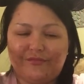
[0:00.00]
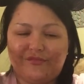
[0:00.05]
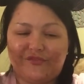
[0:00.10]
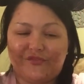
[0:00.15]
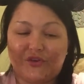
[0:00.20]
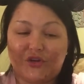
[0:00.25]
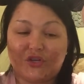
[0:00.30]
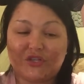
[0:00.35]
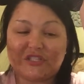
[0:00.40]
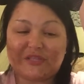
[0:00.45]

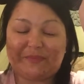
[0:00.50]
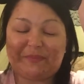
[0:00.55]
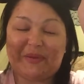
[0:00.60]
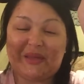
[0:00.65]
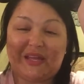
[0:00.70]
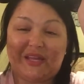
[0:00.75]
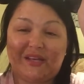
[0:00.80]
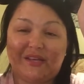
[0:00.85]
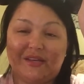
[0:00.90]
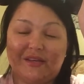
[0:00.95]
first
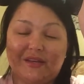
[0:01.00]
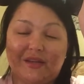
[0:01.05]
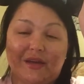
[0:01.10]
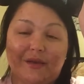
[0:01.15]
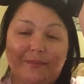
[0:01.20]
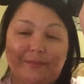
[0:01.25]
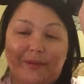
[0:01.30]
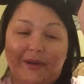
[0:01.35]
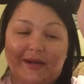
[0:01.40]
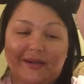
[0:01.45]
pin
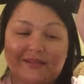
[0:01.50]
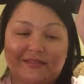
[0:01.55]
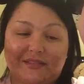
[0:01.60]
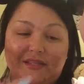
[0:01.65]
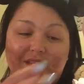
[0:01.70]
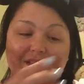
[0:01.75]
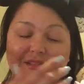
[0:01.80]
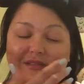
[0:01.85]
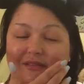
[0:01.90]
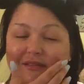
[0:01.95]

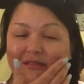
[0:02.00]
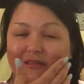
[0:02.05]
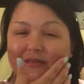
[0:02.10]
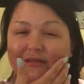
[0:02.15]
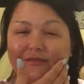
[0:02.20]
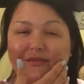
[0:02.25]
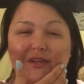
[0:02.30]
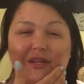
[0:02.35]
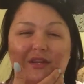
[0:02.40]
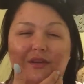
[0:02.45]
unboxing
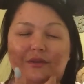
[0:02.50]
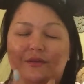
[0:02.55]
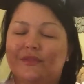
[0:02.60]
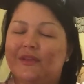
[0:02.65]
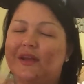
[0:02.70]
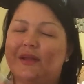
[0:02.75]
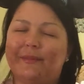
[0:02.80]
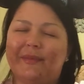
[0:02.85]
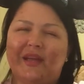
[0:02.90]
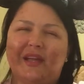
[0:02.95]
video
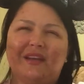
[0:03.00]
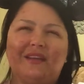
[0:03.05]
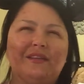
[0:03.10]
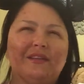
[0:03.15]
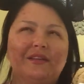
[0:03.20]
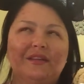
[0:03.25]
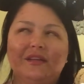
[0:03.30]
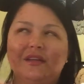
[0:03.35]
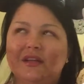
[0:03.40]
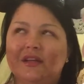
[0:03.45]
that I made
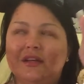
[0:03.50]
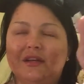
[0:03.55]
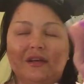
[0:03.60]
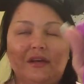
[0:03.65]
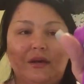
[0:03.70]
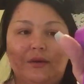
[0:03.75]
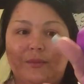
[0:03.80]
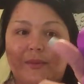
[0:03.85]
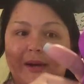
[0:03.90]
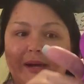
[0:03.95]

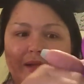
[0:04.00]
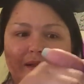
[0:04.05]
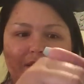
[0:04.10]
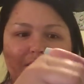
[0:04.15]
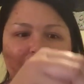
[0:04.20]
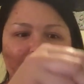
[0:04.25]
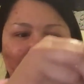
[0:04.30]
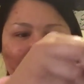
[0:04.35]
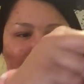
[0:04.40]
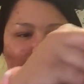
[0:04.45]
a while
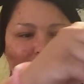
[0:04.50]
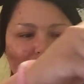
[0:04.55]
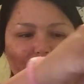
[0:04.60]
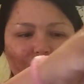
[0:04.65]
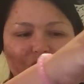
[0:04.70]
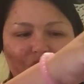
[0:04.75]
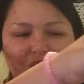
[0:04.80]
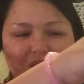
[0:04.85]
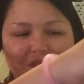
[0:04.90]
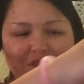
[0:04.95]
ago. Oh
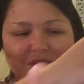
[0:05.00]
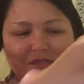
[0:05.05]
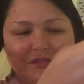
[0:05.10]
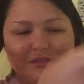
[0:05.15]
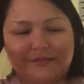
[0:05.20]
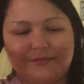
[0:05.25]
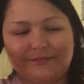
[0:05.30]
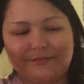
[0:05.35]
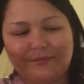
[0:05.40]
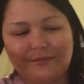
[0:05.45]

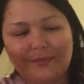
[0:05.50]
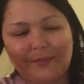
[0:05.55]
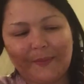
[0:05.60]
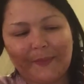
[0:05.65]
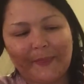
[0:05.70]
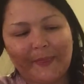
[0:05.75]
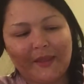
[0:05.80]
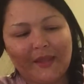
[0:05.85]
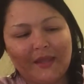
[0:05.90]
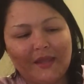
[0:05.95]
geez.
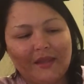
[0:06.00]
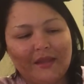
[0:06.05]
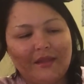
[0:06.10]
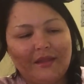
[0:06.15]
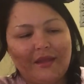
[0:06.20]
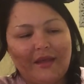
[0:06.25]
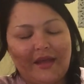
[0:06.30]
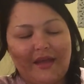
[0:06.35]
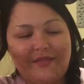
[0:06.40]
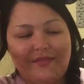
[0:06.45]

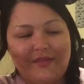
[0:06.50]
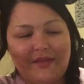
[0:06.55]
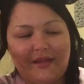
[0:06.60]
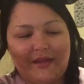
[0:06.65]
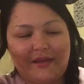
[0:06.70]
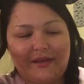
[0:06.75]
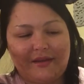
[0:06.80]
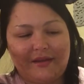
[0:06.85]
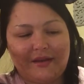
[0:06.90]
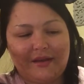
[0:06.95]
And
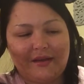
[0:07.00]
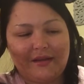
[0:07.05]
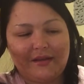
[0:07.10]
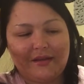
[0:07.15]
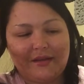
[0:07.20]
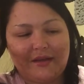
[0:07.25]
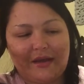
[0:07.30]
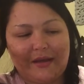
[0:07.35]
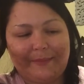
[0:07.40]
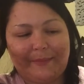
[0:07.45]
then
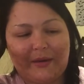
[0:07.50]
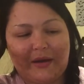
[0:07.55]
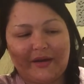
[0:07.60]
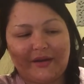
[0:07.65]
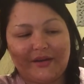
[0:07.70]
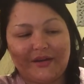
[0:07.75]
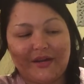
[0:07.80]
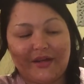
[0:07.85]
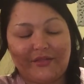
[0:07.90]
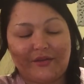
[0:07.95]
I bought
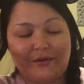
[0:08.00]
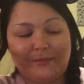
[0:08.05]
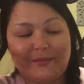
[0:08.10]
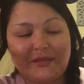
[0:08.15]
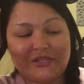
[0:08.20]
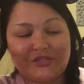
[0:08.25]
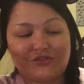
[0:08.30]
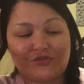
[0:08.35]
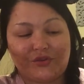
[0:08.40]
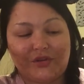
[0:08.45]
another
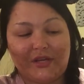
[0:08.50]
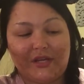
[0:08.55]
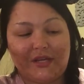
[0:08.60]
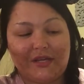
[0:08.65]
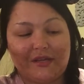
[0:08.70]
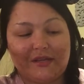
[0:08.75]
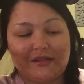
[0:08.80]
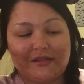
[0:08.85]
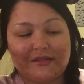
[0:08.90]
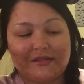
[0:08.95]

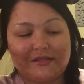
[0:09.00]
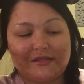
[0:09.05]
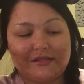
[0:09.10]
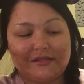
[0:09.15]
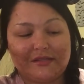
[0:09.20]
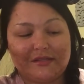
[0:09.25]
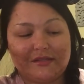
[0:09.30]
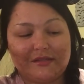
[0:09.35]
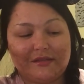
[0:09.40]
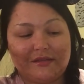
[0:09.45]
mystery
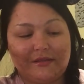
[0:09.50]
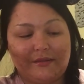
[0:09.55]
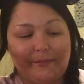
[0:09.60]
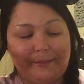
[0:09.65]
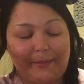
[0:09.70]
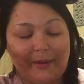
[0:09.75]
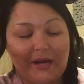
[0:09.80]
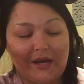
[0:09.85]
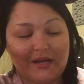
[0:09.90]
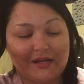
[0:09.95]

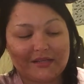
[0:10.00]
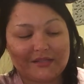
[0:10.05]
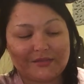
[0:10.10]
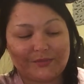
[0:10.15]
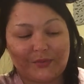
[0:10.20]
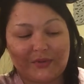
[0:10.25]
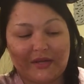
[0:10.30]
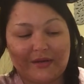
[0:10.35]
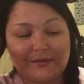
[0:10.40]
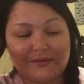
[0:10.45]
box
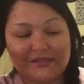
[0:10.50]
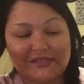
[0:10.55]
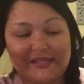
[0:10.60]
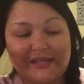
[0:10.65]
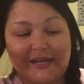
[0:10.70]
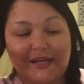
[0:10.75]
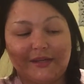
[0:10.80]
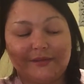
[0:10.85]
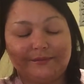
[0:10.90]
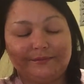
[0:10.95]
when I was
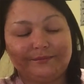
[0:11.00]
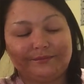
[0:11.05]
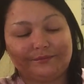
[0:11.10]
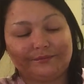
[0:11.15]
there.